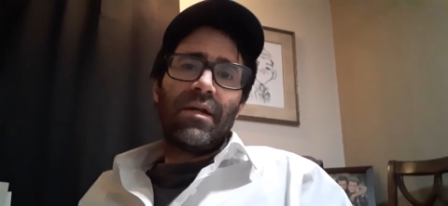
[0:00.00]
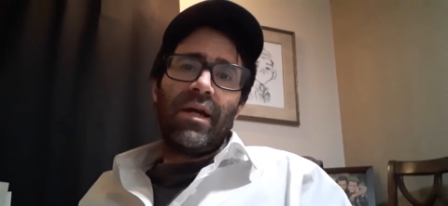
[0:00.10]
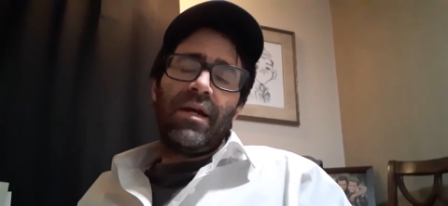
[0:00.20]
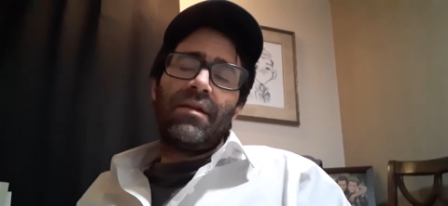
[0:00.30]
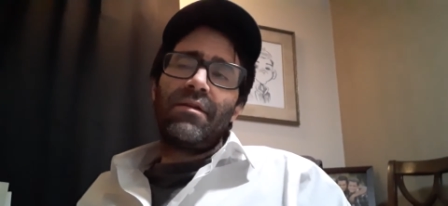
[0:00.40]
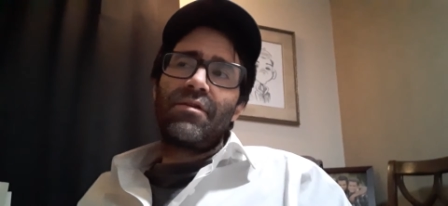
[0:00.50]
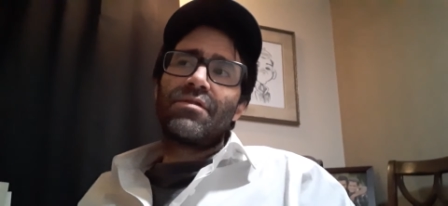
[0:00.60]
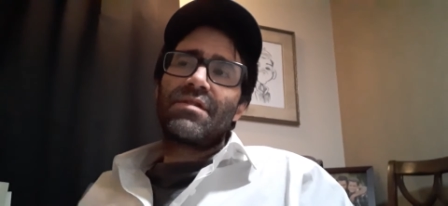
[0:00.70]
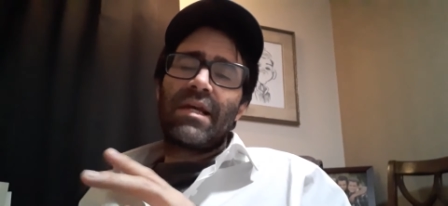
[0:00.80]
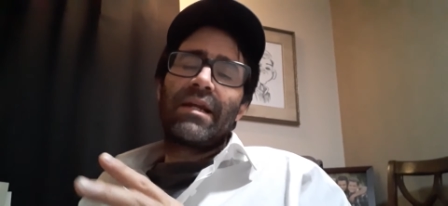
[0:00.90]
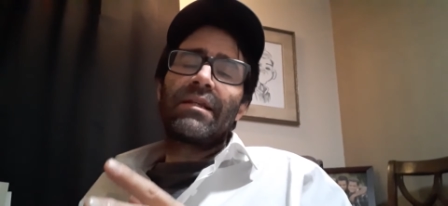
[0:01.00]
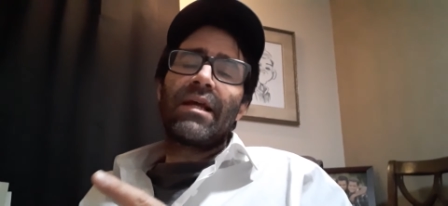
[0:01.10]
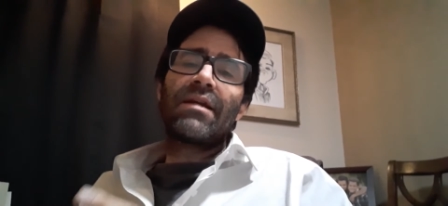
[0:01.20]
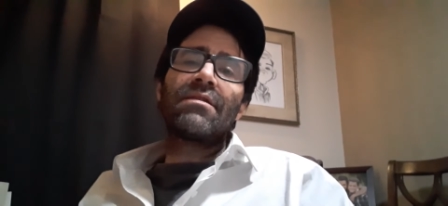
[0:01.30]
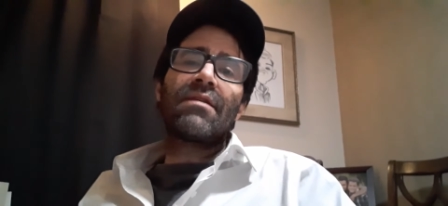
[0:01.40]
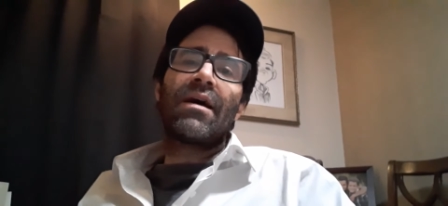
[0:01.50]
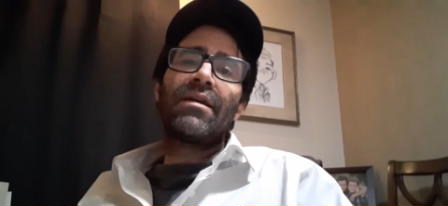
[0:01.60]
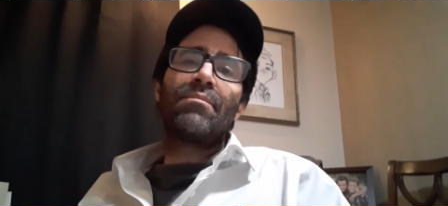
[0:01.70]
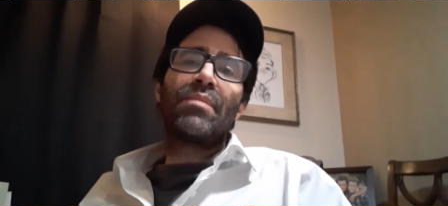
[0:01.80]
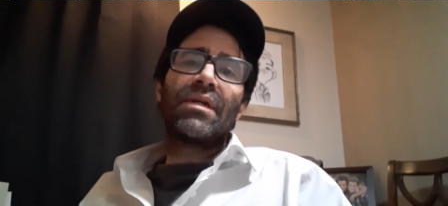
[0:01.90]
and you're setting that
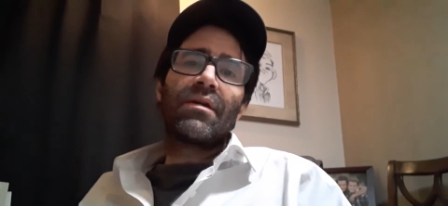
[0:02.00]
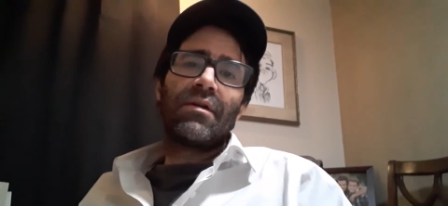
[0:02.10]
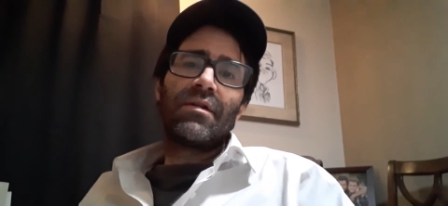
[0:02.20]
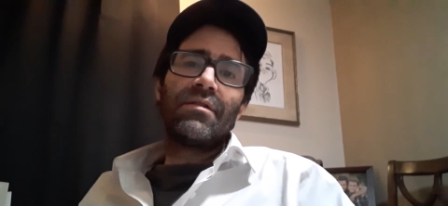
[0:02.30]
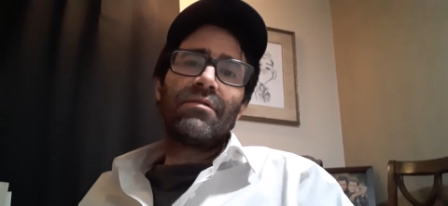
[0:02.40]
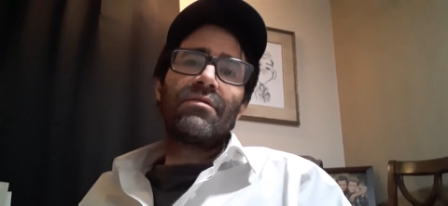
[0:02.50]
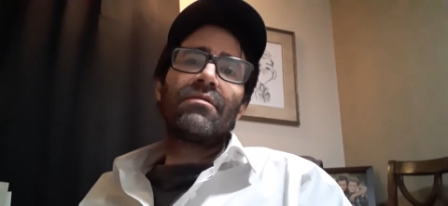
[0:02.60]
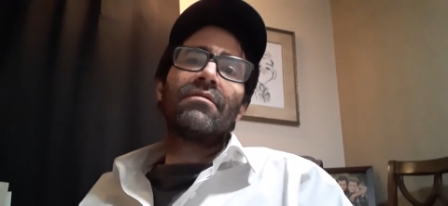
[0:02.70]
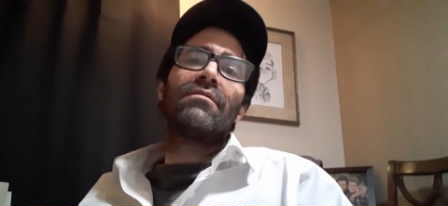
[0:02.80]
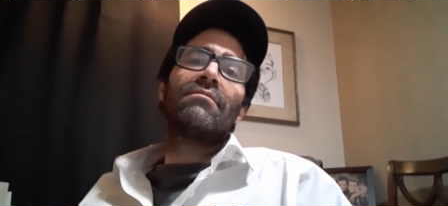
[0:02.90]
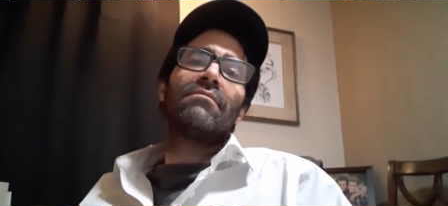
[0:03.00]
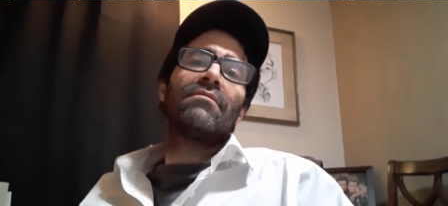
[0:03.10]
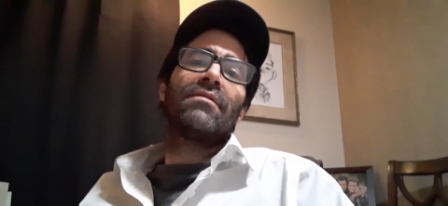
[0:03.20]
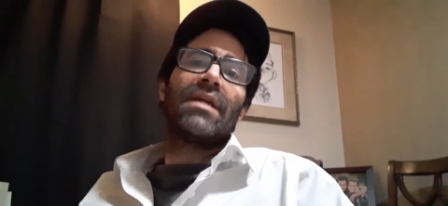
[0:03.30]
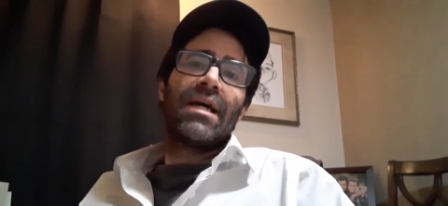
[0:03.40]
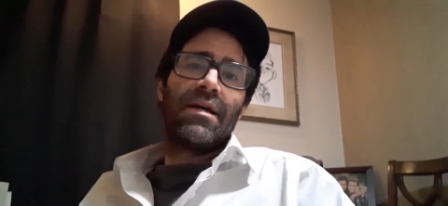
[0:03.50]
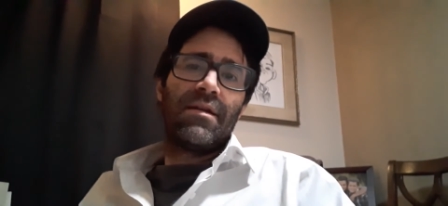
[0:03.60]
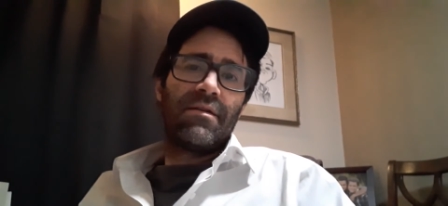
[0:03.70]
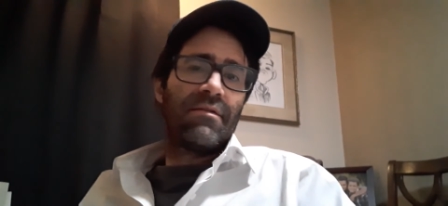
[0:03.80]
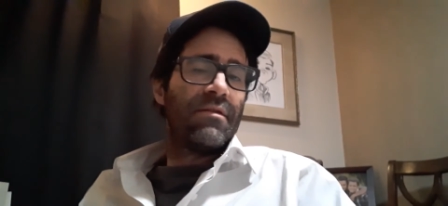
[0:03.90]
aside because
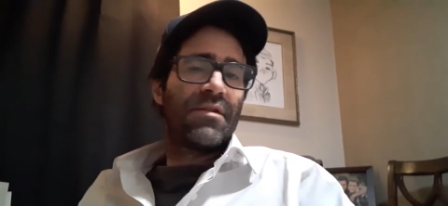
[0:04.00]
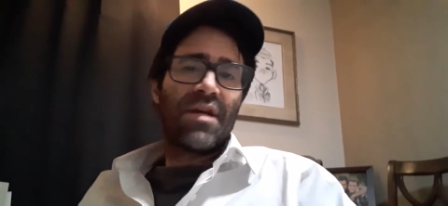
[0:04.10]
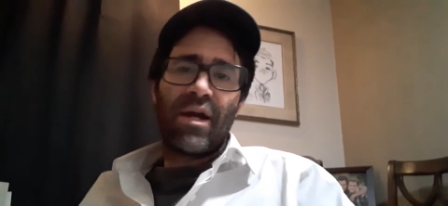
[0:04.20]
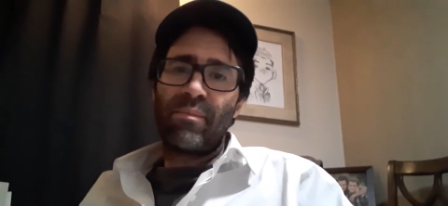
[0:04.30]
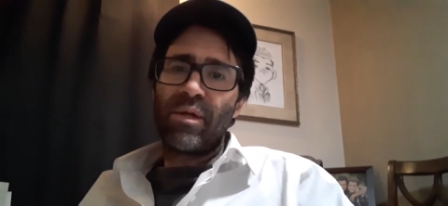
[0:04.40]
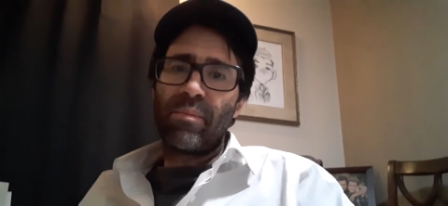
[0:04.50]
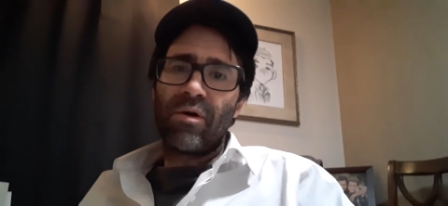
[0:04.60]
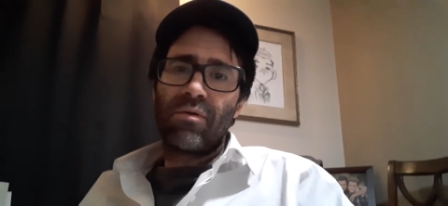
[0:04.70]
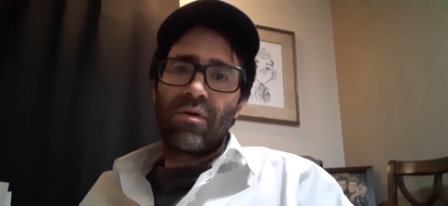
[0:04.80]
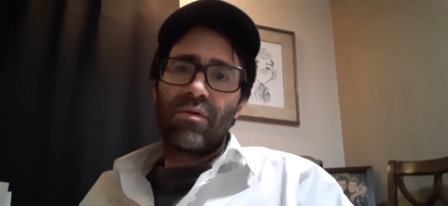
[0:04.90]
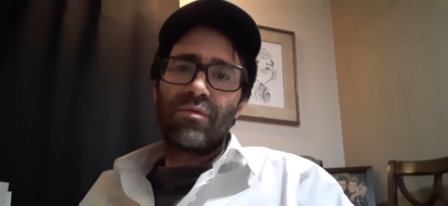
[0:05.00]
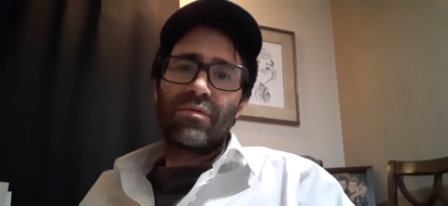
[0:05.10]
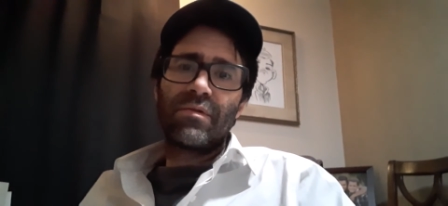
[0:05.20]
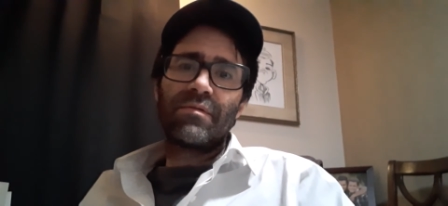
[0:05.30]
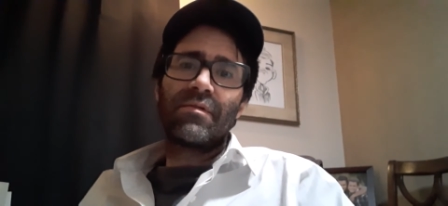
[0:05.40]
then a timing belt goes.